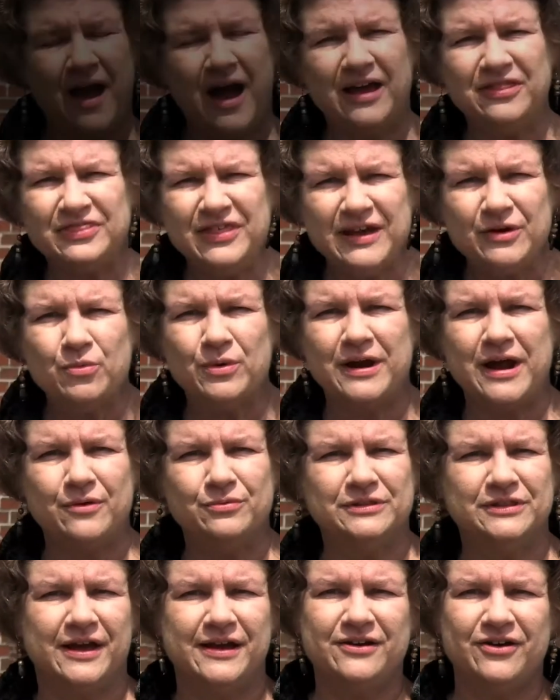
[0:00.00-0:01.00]
I think what I
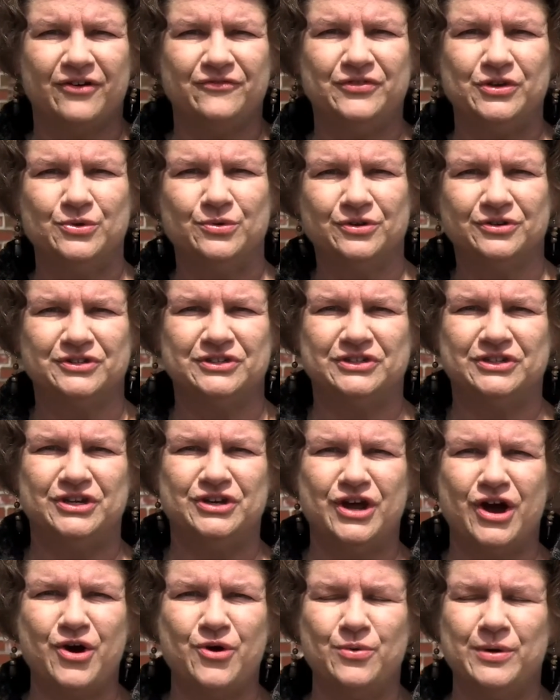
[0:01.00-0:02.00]
would like our viewers to
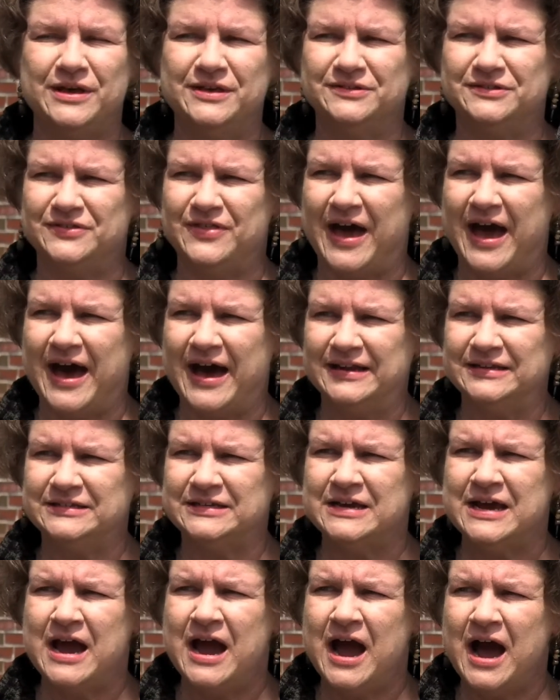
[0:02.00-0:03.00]
know is that,
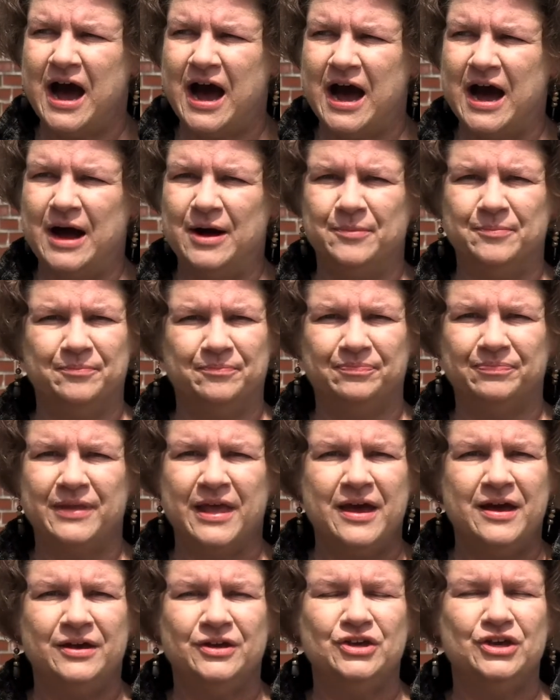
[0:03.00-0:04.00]
um,
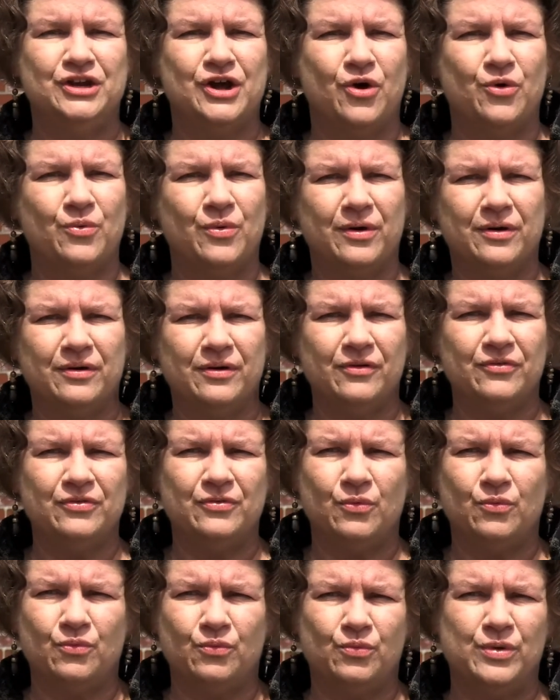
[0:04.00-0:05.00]
you know,
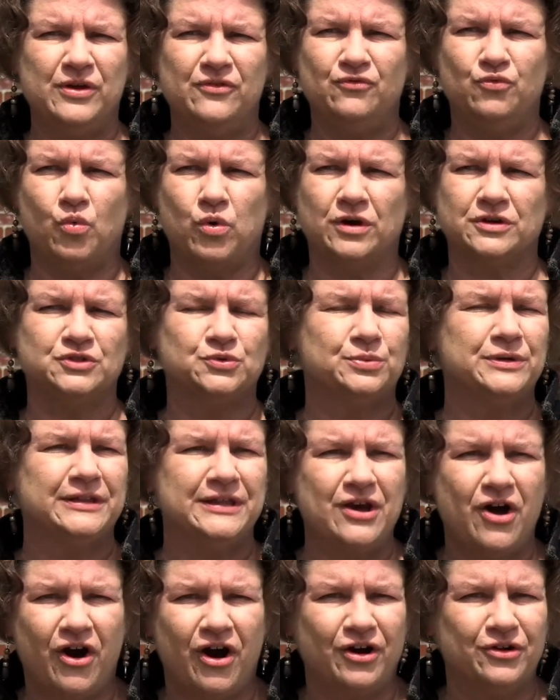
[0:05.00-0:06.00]
we've worked
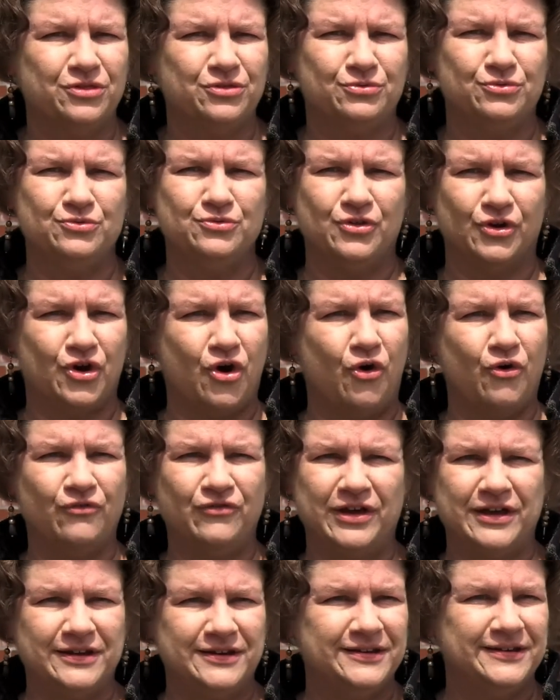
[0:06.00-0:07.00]
really hard through the
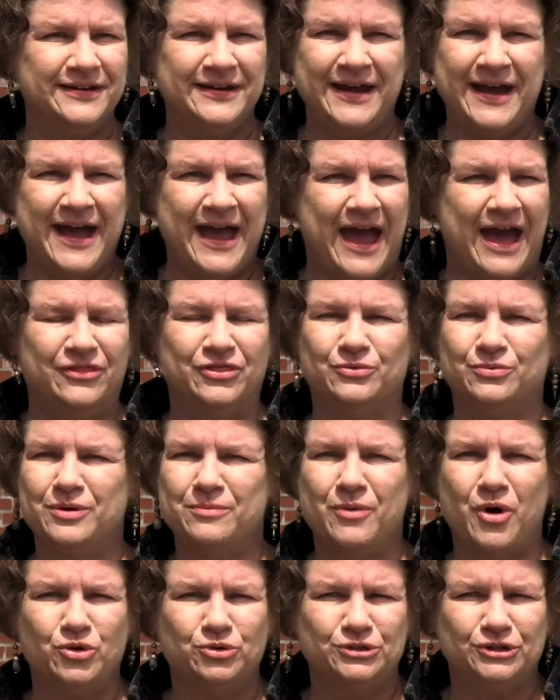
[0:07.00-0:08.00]
COVID and the
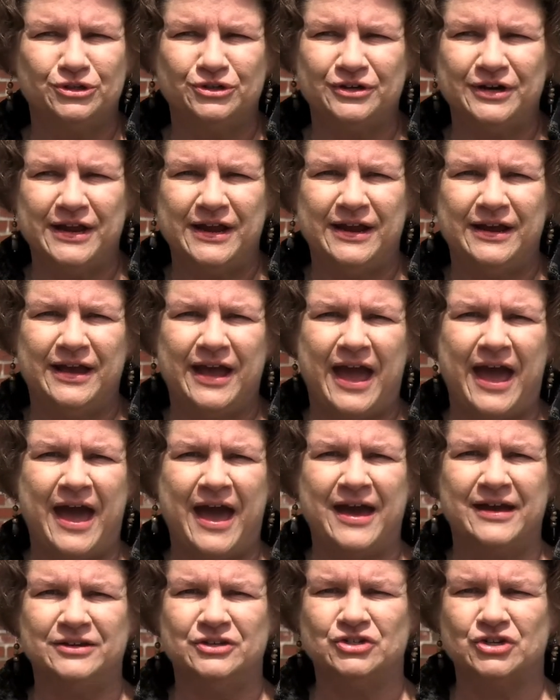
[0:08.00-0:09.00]
remote learning
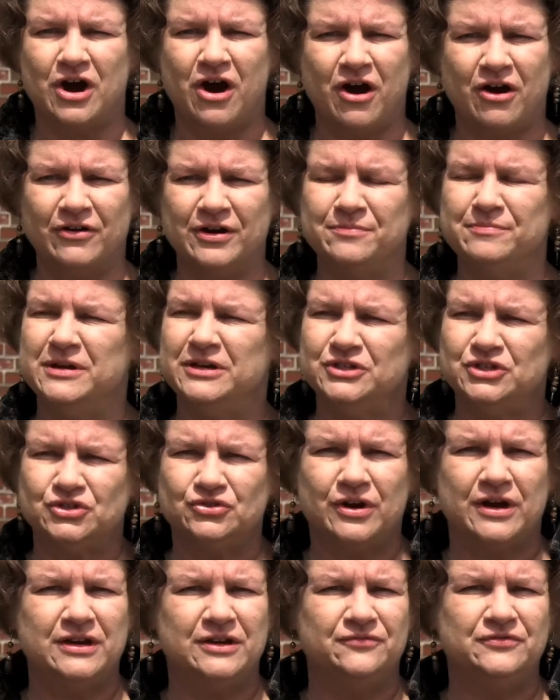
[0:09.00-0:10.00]
and our
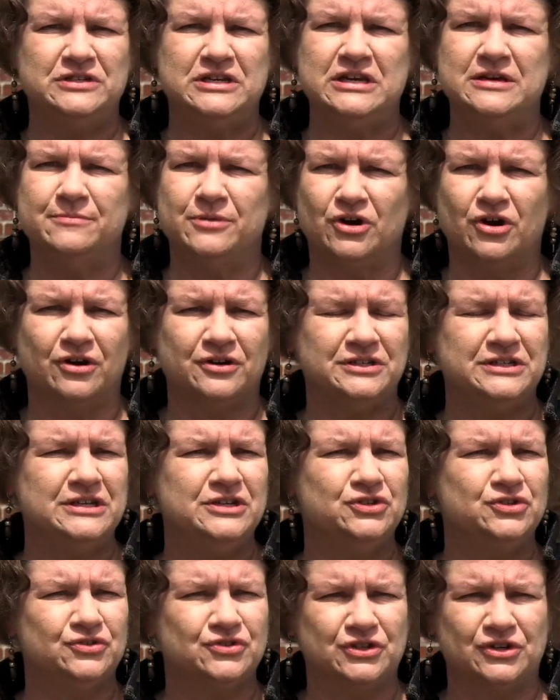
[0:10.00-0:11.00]
administrative team and our
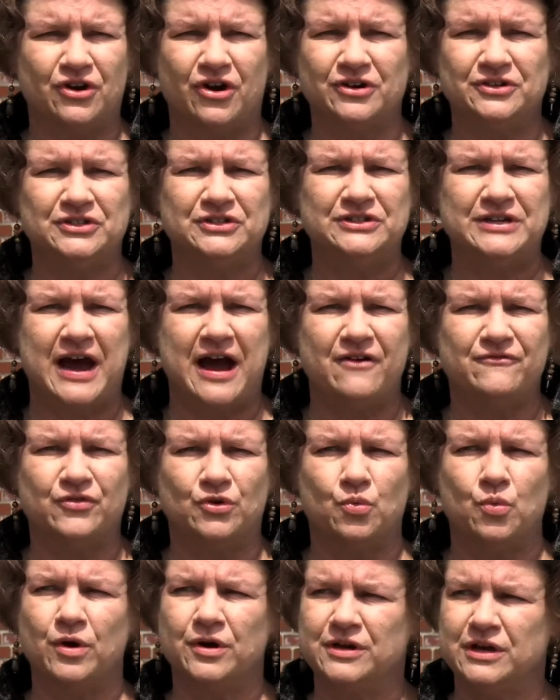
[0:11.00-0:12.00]
teachers and our staff
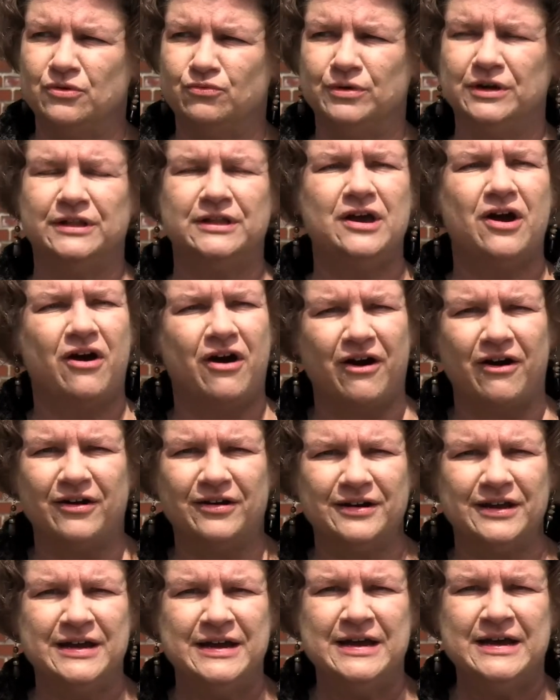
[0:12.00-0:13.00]
are working really
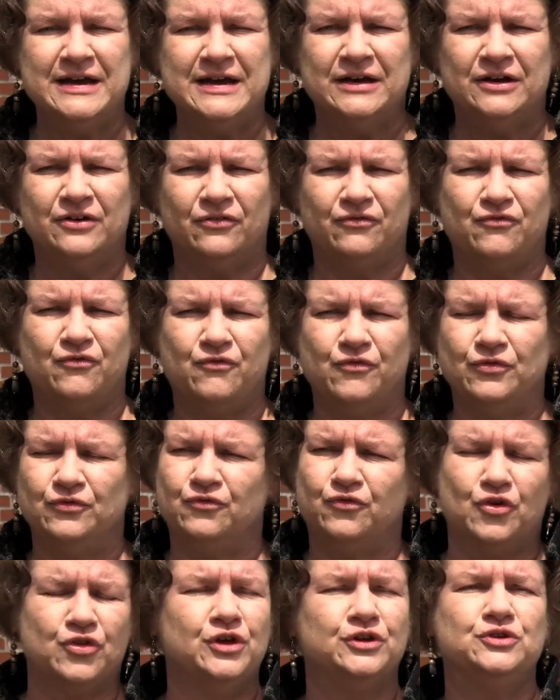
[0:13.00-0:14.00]
hard
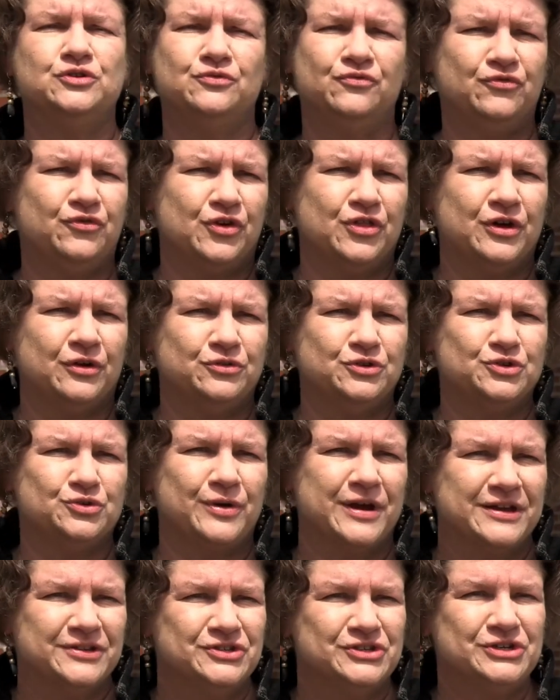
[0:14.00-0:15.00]
for the for the
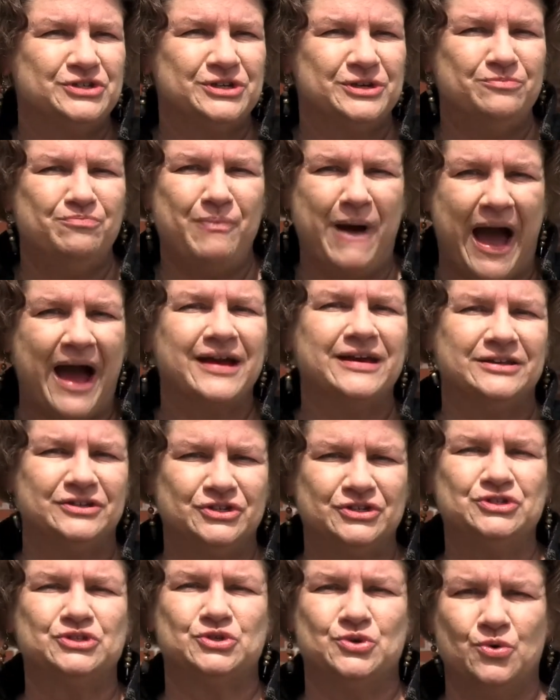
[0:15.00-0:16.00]
transition back
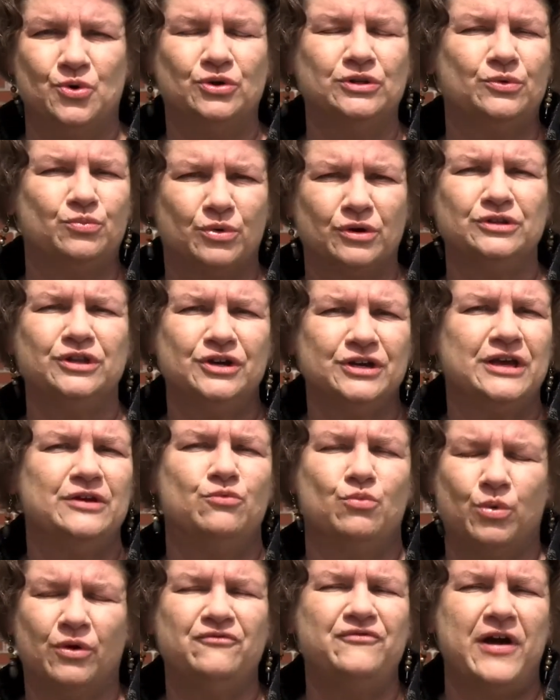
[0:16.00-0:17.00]
into school and we're
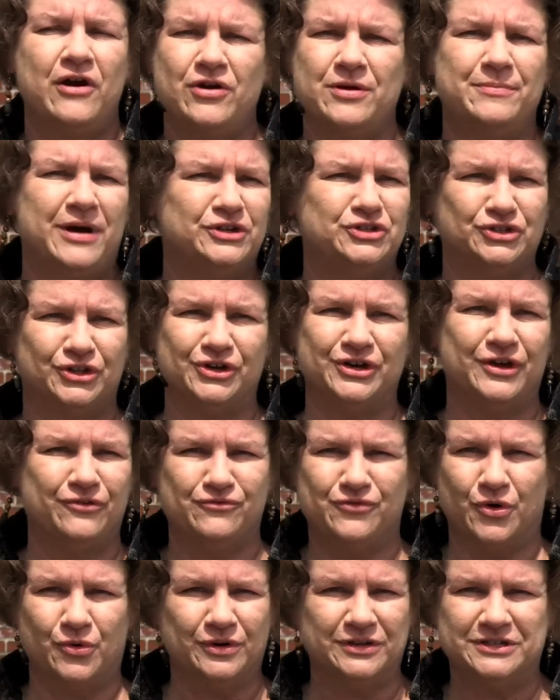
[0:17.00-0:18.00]
looking we're very much looking
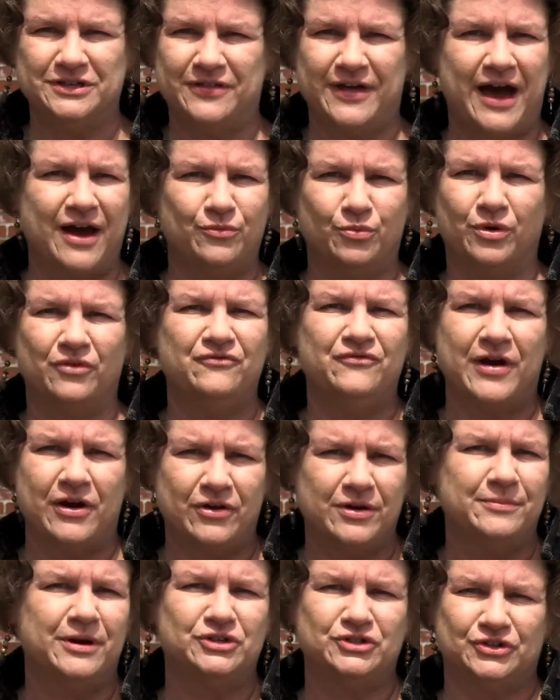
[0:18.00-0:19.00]
forward to that and we're
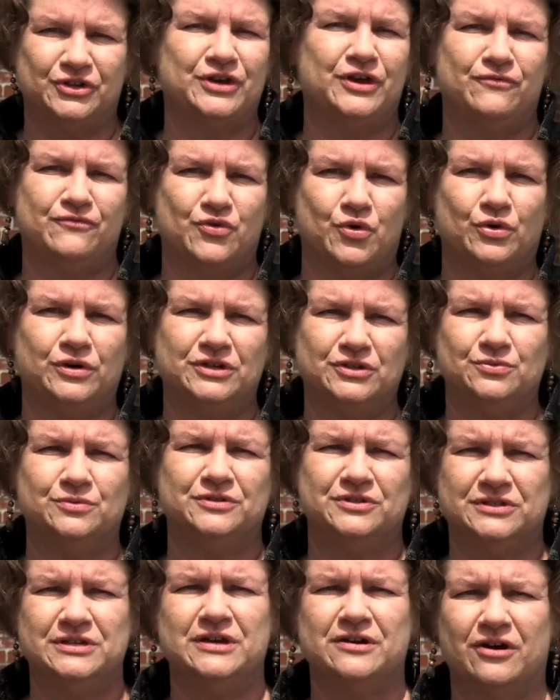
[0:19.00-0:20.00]
very much looking forward to
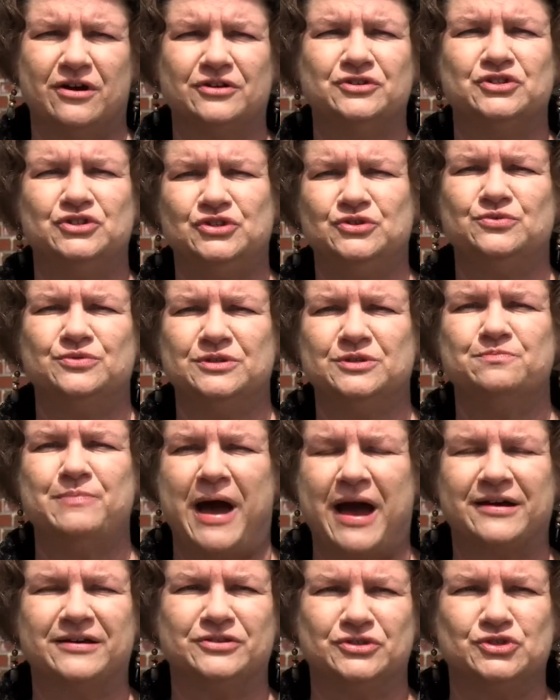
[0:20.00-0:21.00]
seeing our students
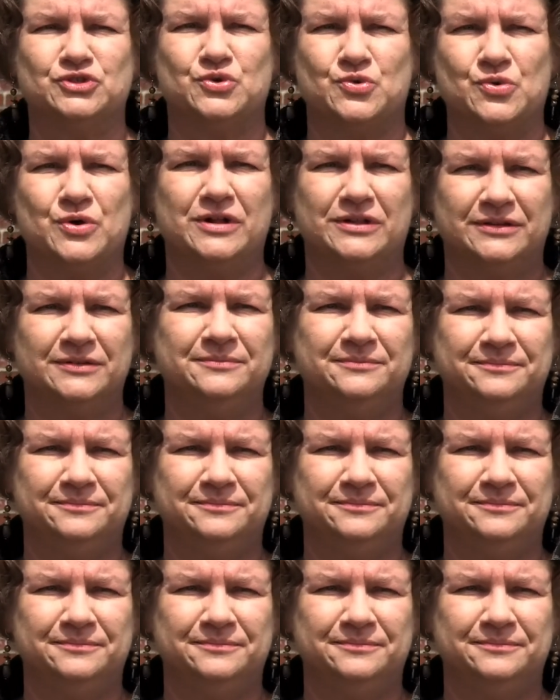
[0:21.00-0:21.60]
back in school.